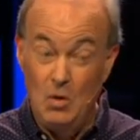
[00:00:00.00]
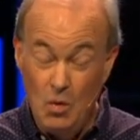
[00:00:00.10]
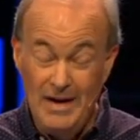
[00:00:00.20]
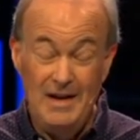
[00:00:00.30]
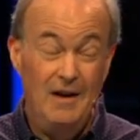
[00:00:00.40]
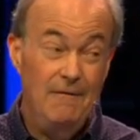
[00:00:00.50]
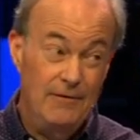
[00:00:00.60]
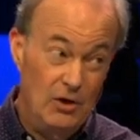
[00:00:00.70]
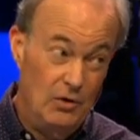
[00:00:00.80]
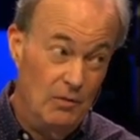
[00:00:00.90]
Quite a
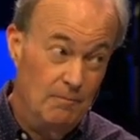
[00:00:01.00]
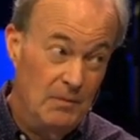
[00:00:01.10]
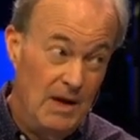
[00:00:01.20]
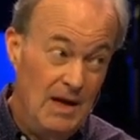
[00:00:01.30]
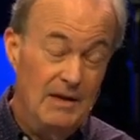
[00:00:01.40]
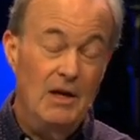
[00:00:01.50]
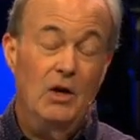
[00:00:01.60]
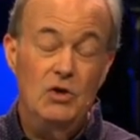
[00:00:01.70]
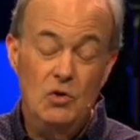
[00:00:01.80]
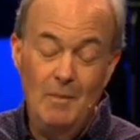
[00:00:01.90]
few. Now,
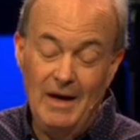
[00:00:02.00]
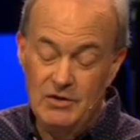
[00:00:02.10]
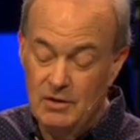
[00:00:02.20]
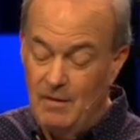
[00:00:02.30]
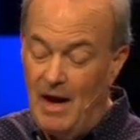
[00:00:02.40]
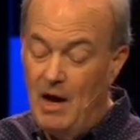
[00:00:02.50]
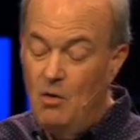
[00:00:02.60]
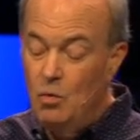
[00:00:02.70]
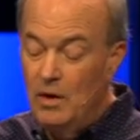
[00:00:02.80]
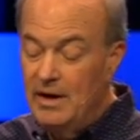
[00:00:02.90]
can you imagine
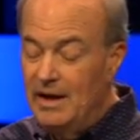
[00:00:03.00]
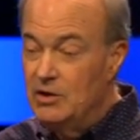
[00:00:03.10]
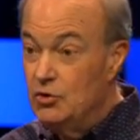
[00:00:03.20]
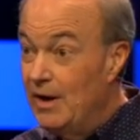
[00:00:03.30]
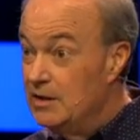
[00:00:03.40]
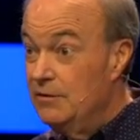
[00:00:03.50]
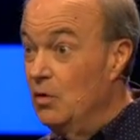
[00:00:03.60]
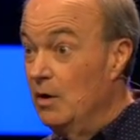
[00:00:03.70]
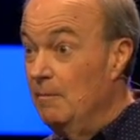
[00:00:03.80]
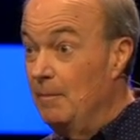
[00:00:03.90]
how would it
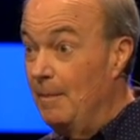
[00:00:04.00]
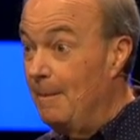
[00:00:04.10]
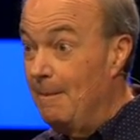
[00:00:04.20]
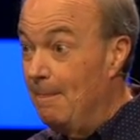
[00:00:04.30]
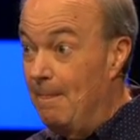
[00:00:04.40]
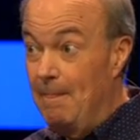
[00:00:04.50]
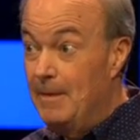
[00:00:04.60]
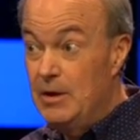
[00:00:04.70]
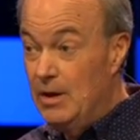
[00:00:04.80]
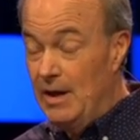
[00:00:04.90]
transform
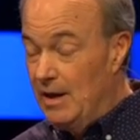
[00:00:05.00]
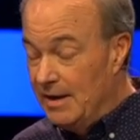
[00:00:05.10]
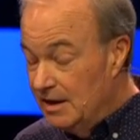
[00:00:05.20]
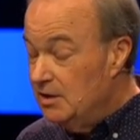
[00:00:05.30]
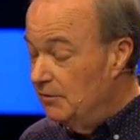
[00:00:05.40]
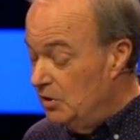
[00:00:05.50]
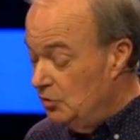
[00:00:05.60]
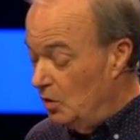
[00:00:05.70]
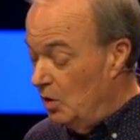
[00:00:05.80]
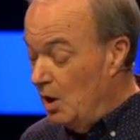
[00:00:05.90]
an
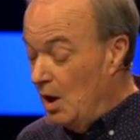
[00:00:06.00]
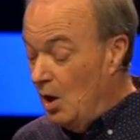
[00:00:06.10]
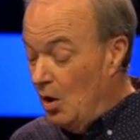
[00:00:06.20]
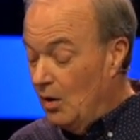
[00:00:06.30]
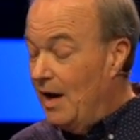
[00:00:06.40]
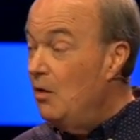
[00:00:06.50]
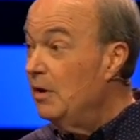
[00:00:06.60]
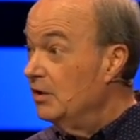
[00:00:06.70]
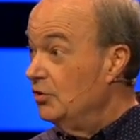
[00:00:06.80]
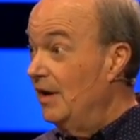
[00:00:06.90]
individual, or how would it